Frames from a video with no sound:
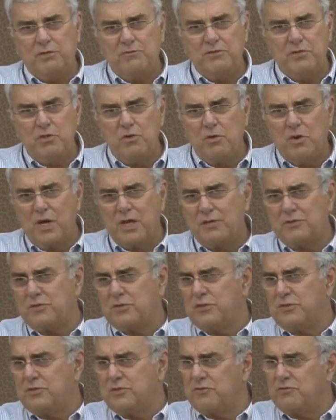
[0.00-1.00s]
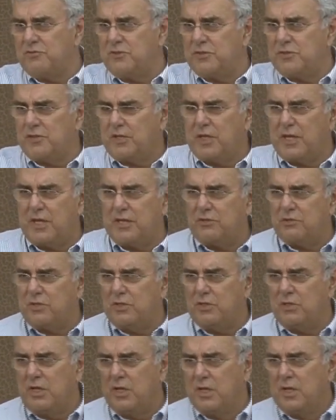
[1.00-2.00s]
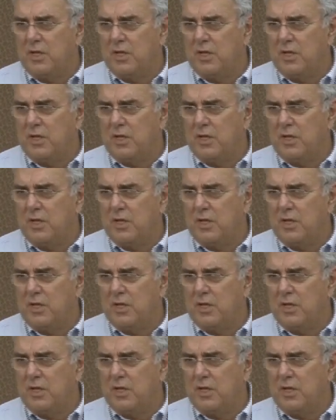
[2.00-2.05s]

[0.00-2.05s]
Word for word: of nuance and sophistication